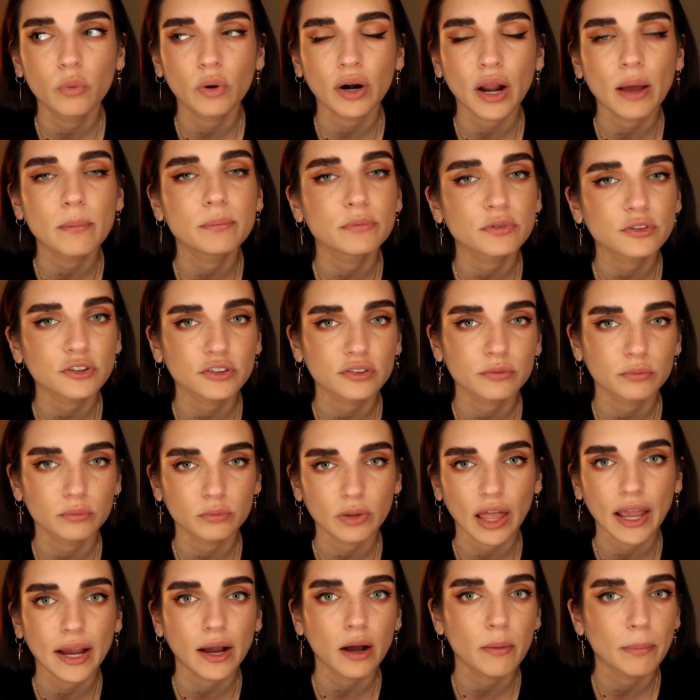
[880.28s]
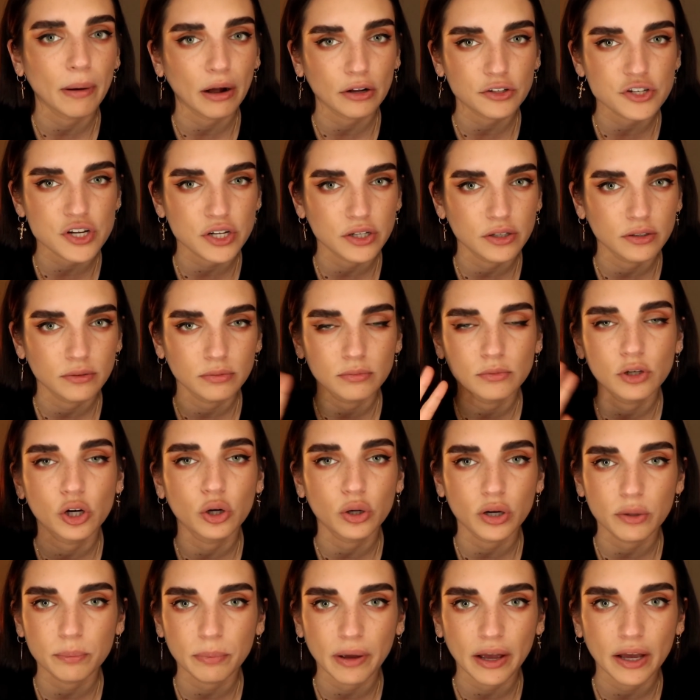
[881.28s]
when I'm like about to
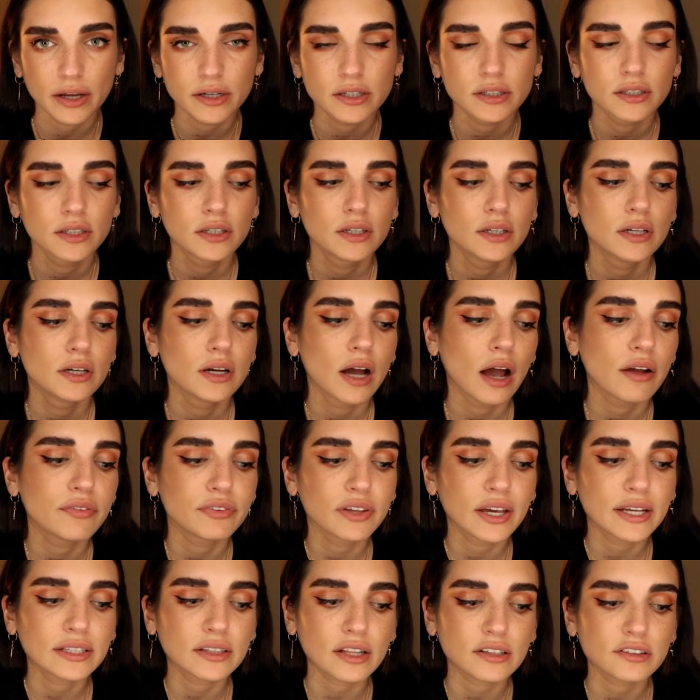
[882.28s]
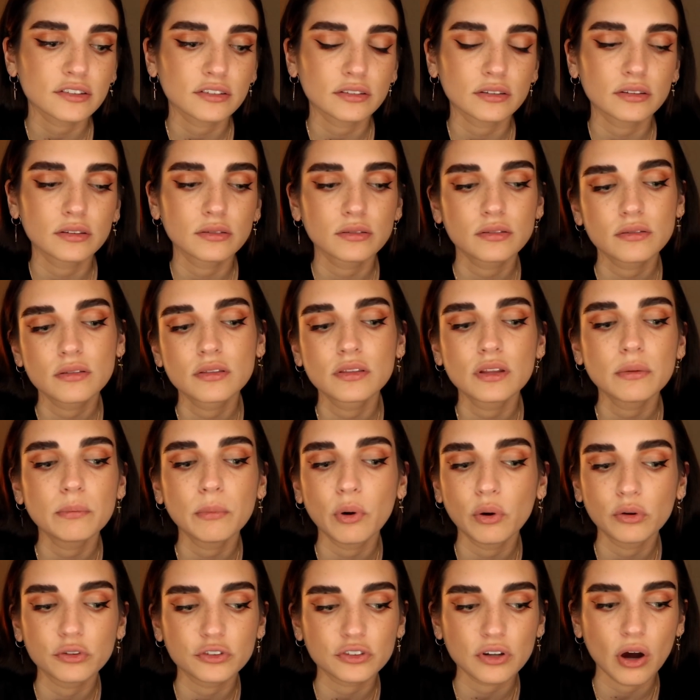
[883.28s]
go to bed. I feel like that's the
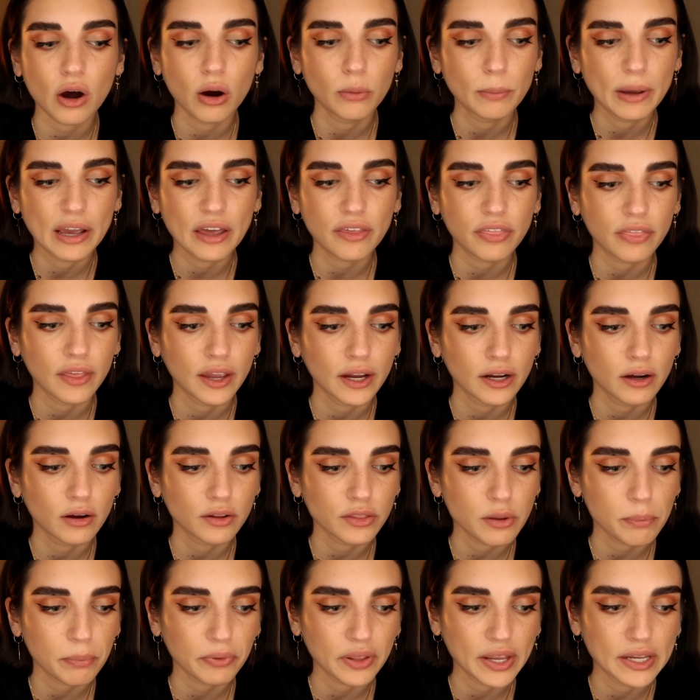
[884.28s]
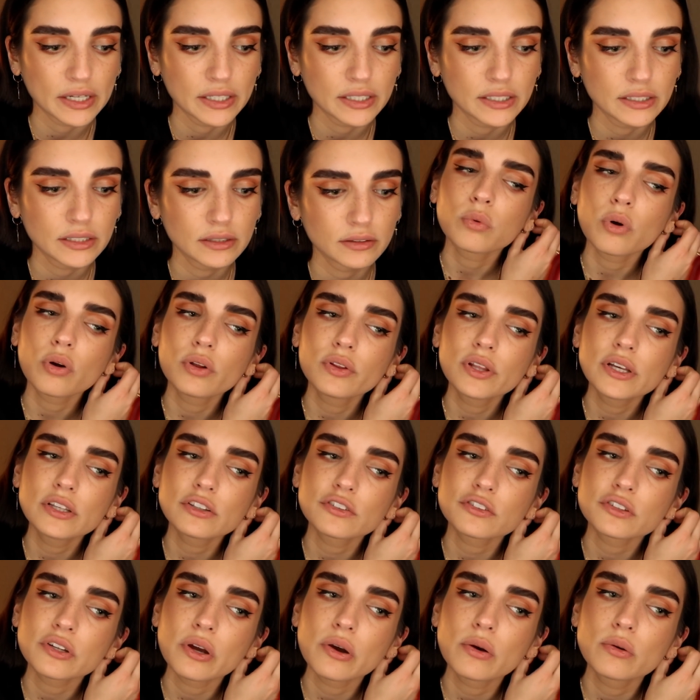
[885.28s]
most calming thing on the planet. Rolling
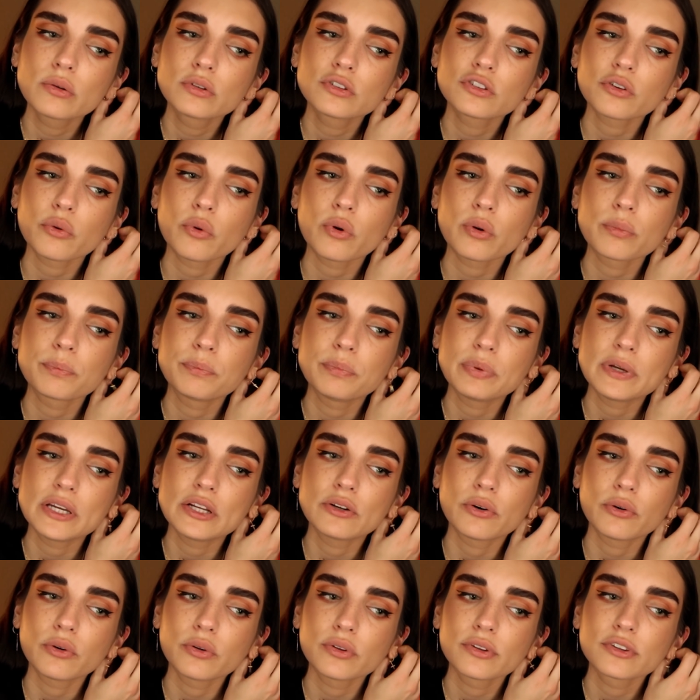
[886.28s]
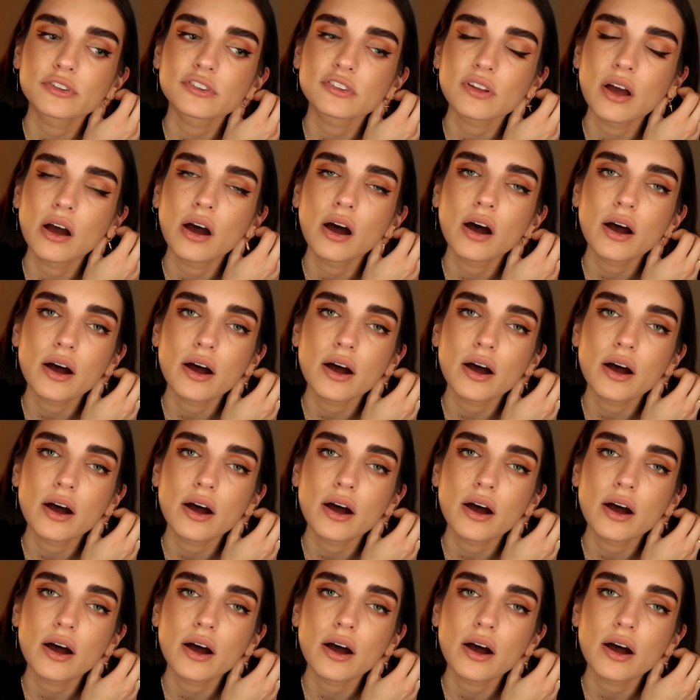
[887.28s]
Stones or Beatles?